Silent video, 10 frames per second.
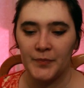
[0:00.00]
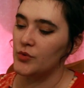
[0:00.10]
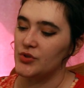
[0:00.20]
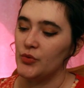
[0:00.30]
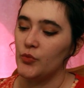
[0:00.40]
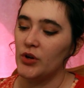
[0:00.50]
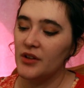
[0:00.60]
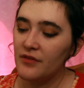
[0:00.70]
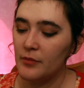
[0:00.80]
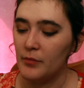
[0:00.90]
So one
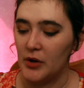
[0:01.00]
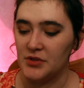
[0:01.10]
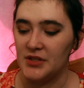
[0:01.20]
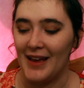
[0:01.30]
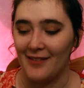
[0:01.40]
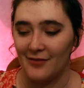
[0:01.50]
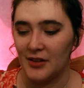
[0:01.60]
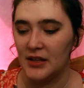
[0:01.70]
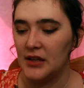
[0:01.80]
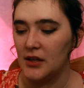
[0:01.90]
of the most
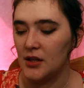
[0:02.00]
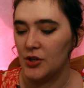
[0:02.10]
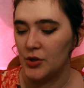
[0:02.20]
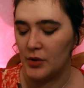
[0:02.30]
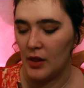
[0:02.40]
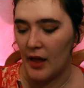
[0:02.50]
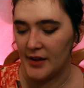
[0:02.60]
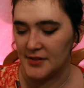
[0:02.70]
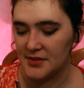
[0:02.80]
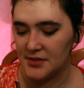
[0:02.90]
heavily
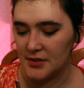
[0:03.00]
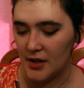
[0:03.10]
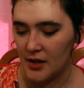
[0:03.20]
utilized